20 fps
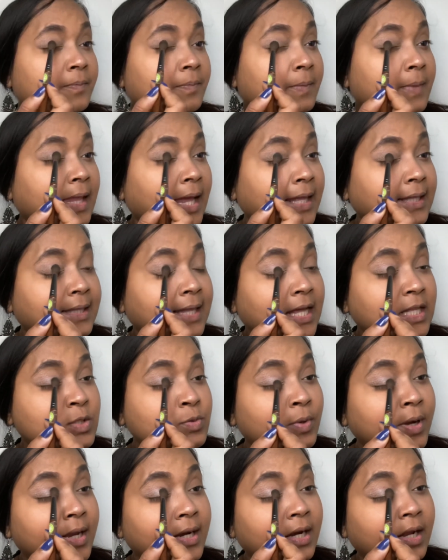and that's
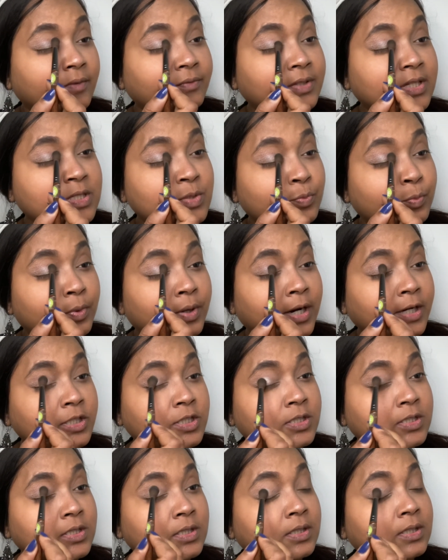why I love this
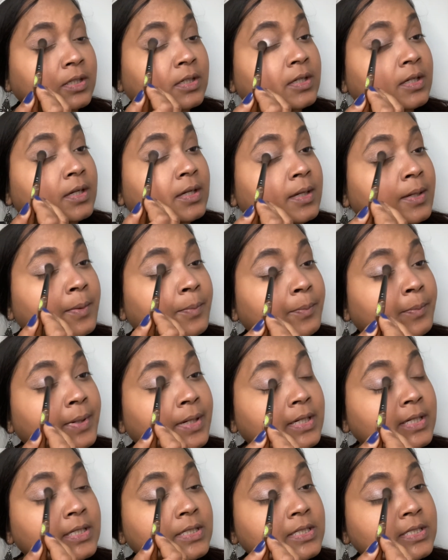brush
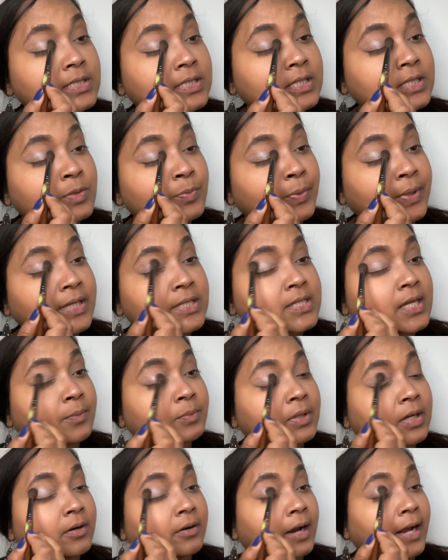because it just picks up
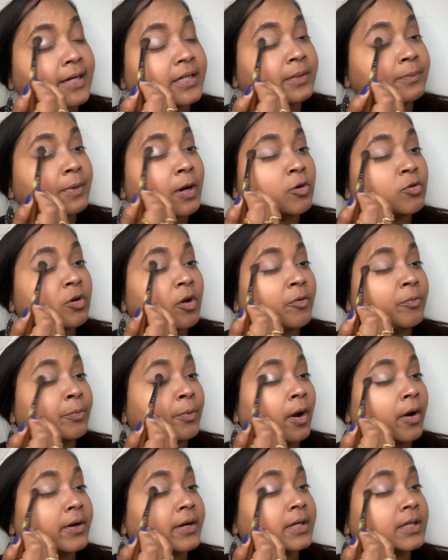the right amount of
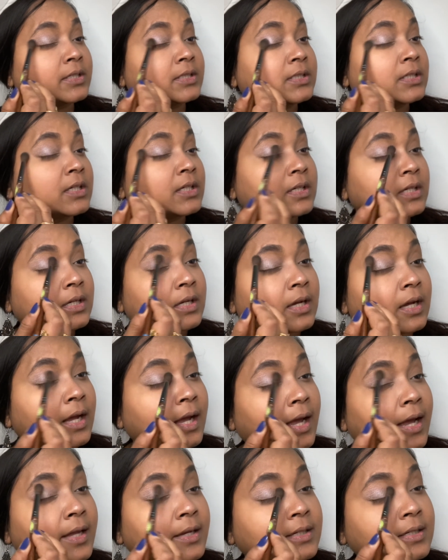product
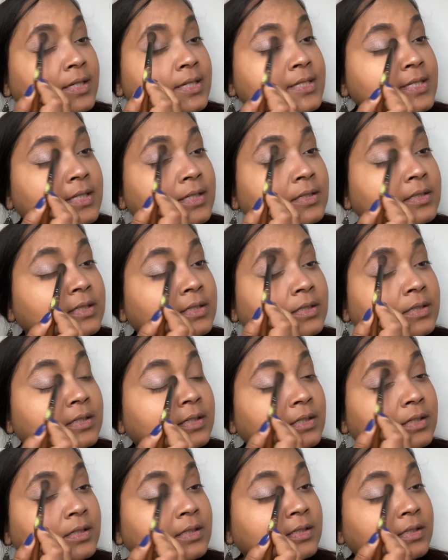and doesn't
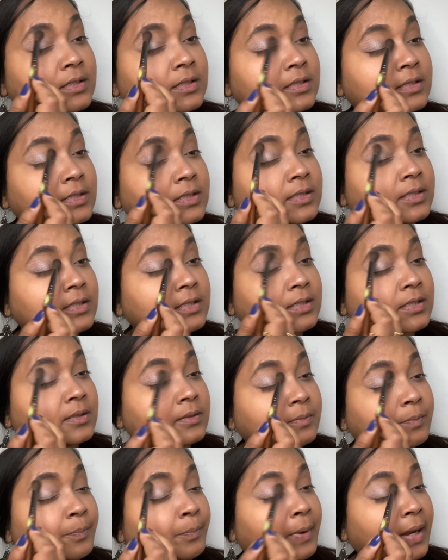
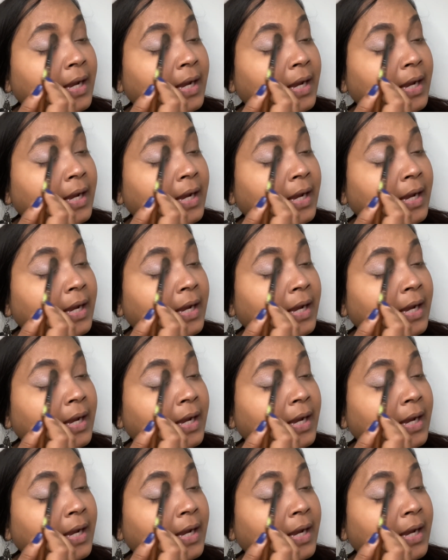pick